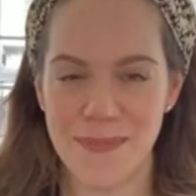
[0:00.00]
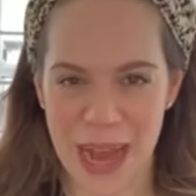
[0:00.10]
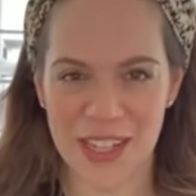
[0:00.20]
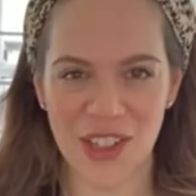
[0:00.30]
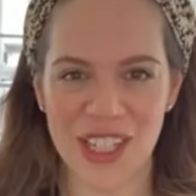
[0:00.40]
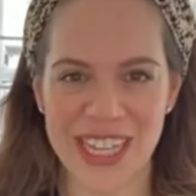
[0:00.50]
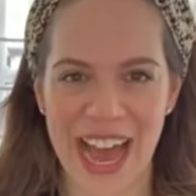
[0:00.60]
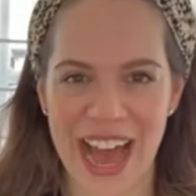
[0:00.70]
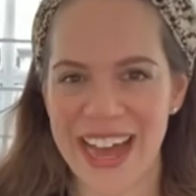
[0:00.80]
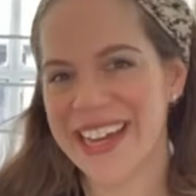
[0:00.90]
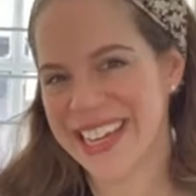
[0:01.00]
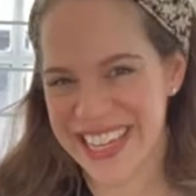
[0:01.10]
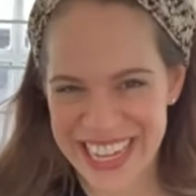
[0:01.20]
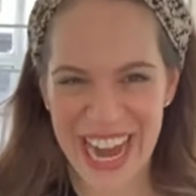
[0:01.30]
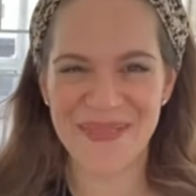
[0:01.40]
Pashtida
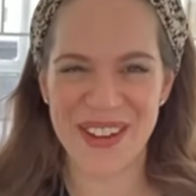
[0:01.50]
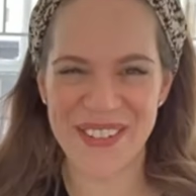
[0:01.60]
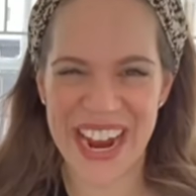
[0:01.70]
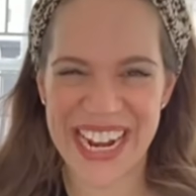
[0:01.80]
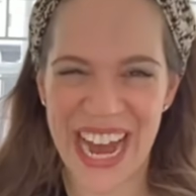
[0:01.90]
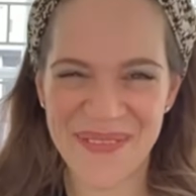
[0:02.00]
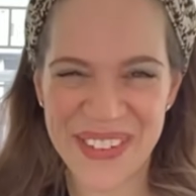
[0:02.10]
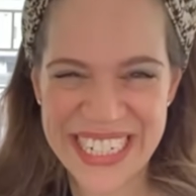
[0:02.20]
coming right up.